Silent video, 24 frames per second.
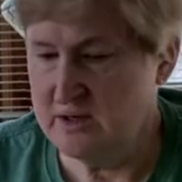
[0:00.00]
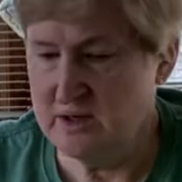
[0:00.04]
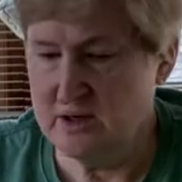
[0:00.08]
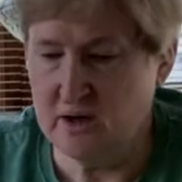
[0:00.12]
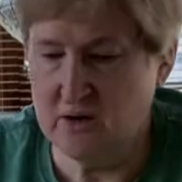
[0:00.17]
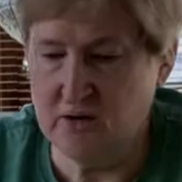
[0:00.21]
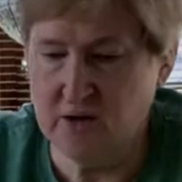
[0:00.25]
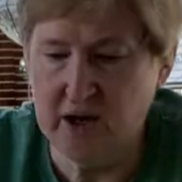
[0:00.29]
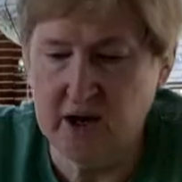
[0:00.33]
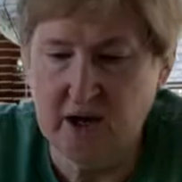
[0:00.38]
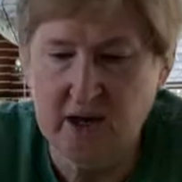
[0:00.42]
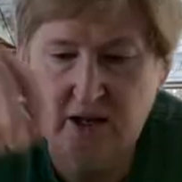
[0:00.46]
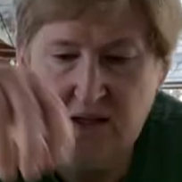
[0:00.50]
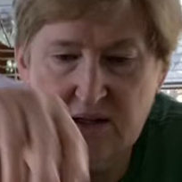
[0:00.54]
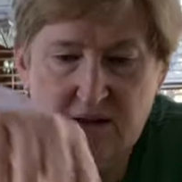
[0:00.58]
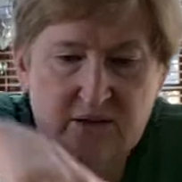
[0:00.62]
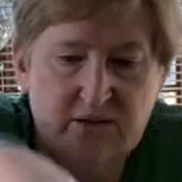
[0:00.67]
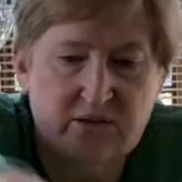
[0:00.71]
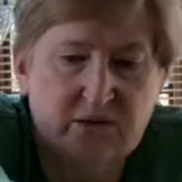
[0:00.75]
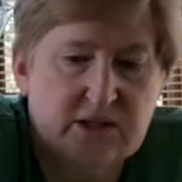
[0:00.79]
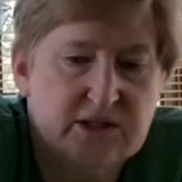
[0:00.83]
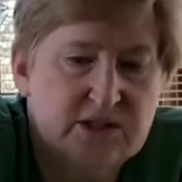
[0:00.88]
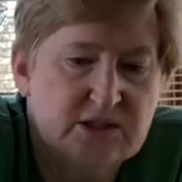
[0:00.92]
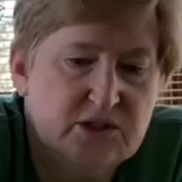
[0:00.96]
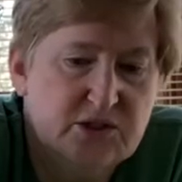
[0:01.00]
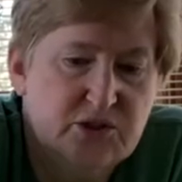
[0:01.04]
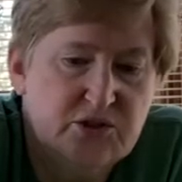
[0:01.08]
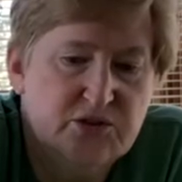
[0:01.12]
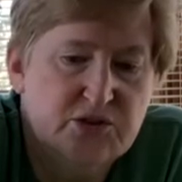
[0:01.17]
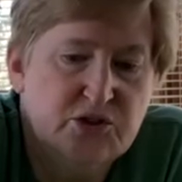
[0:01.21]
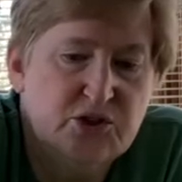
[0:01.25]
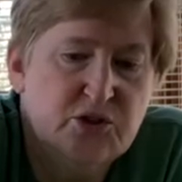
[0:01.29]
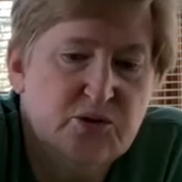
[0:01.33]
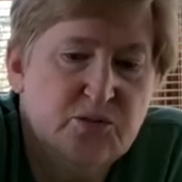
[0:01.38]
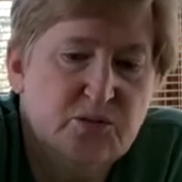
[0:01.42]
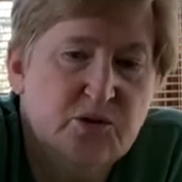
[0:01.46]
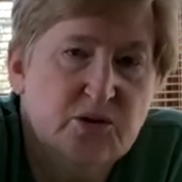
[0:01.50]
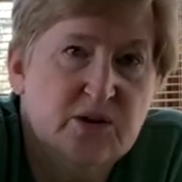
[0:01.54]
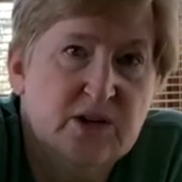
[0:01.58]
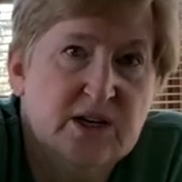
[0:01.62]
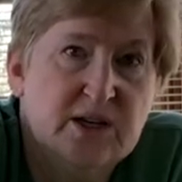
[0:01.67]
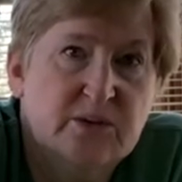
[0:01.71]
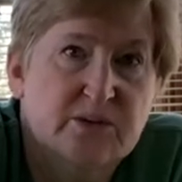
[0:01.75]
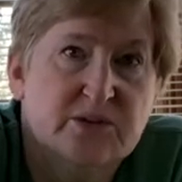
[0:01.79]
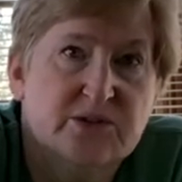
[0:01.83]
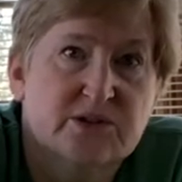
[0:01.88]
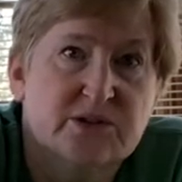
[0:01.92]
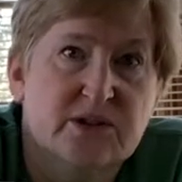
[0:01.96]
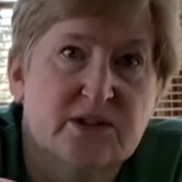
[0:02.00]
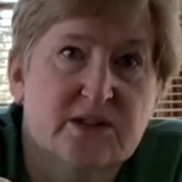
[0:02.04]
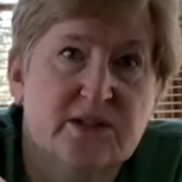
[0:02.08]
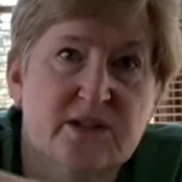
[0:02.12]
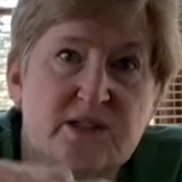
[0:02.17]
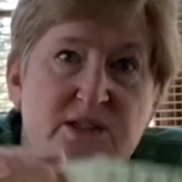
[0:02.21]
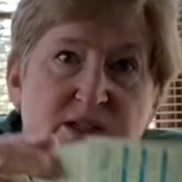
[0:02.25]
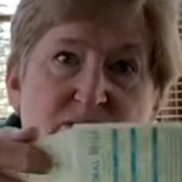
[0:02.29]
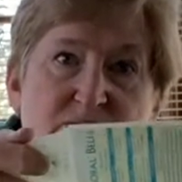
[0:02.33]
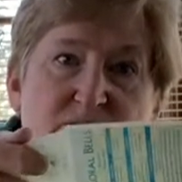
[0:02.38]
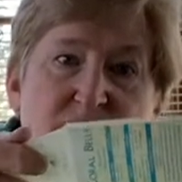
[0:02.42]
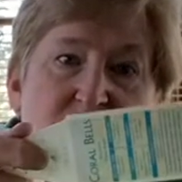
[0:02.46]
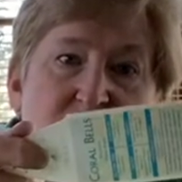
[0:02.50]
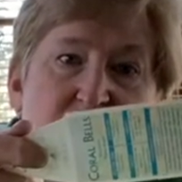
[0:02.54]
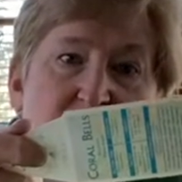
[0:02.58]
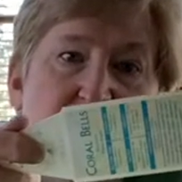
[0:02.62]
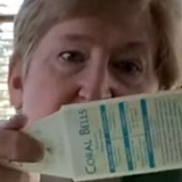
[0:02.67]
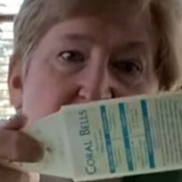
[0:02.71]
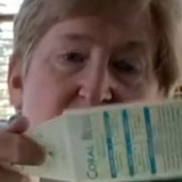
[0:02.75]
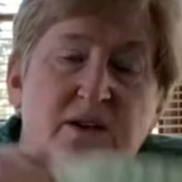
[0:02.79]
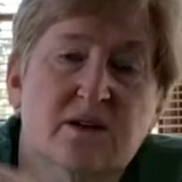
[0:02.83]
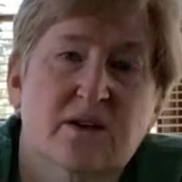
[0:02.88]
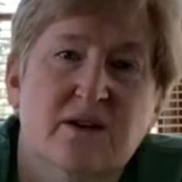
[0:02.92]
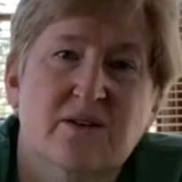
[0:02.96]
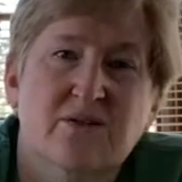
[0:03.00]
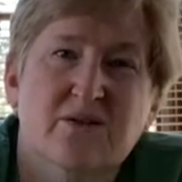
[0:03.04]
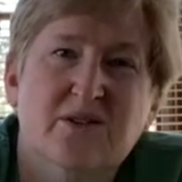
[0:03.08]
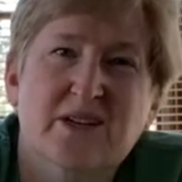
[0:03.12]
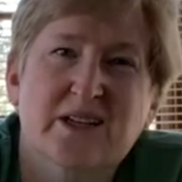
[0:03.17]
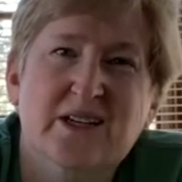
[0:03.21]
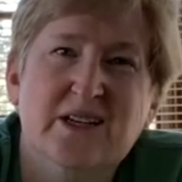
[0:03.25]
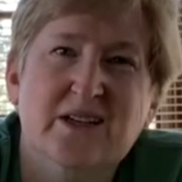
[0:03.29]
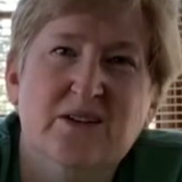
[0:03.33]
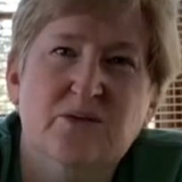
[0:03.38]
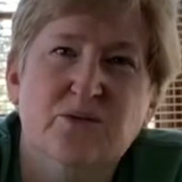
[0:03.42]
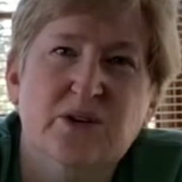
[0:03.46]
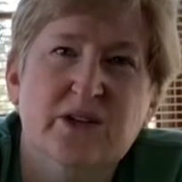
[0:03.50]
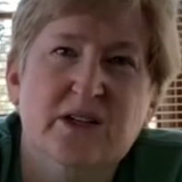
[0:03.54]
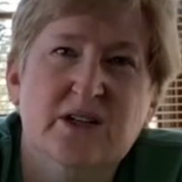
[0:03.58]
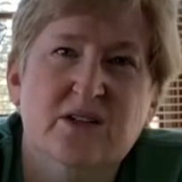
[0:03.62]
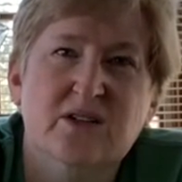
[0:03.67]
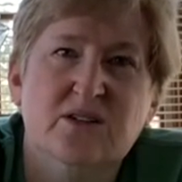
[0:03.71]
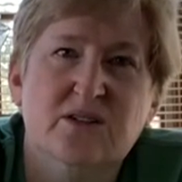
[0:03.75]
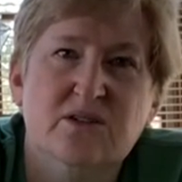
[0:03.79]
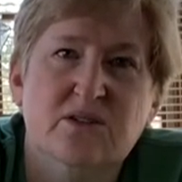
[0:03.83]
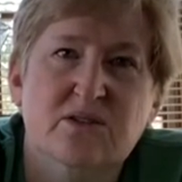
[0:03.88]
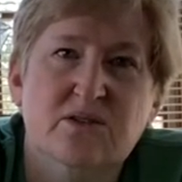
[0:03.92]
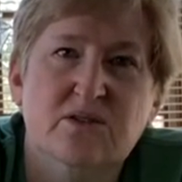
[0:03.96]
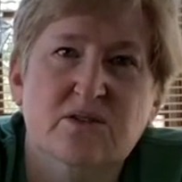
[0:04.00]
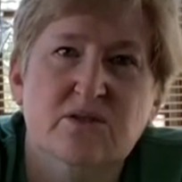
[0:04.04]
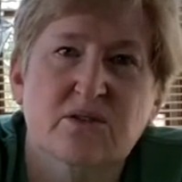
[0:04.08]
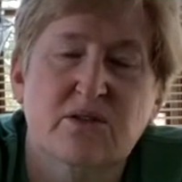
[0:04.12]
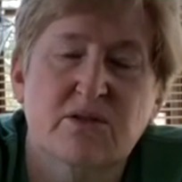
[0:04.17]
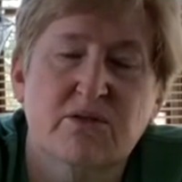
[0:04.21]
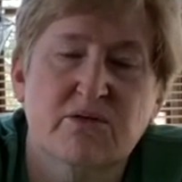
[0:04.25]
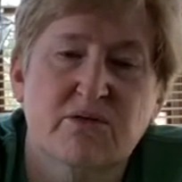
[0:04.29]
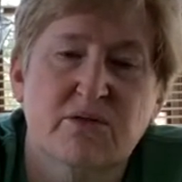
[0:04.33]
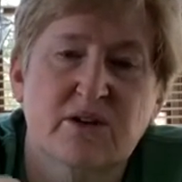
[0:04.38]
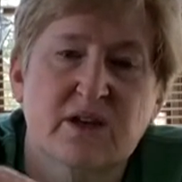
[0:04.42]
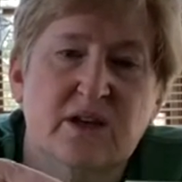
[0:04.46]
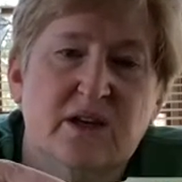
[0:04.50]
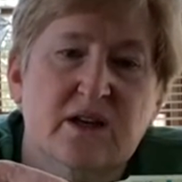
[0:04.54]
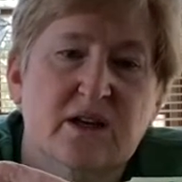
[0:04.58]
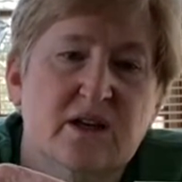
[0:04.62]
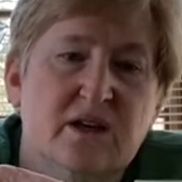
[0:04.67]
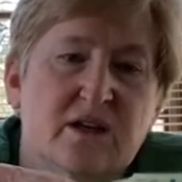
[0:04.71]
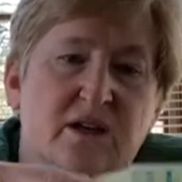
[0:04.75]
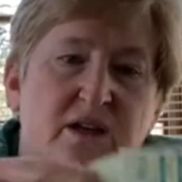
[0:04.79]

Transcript: Okay, let's do 2 more labels on this one. Well, we can do 3.